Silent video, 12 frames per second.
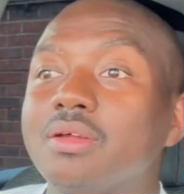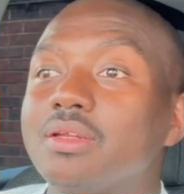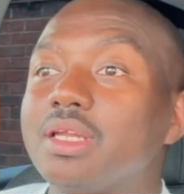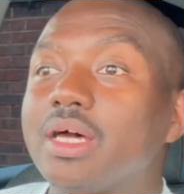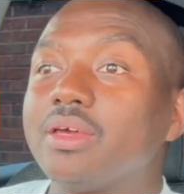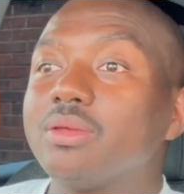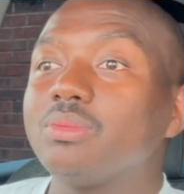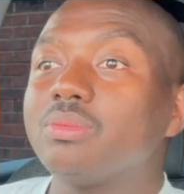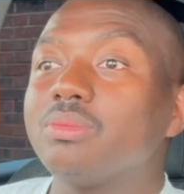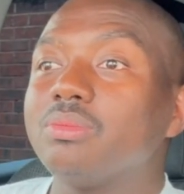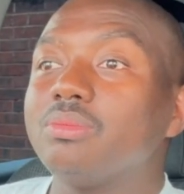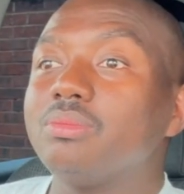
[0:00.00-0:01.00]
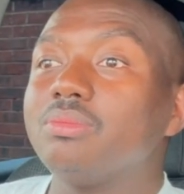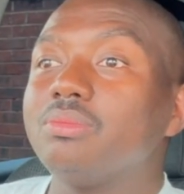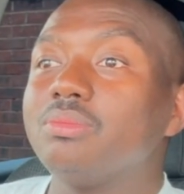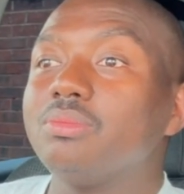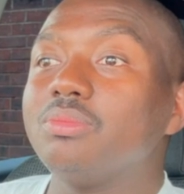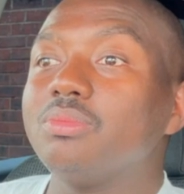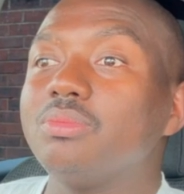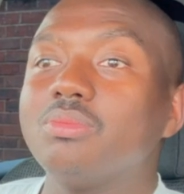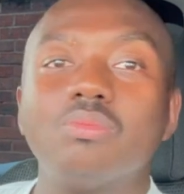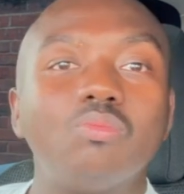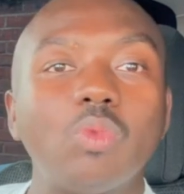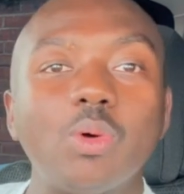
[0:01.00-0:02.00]
Like,
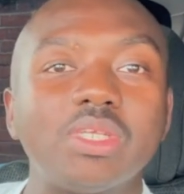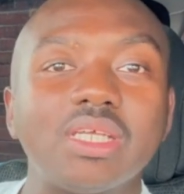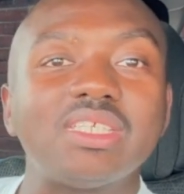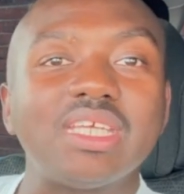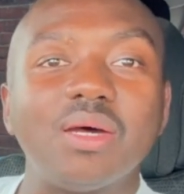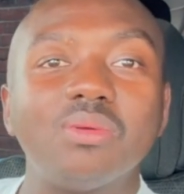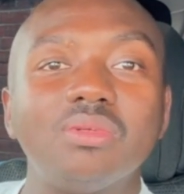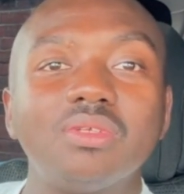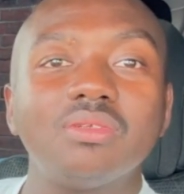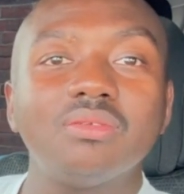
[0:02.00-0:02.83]
what was that sound?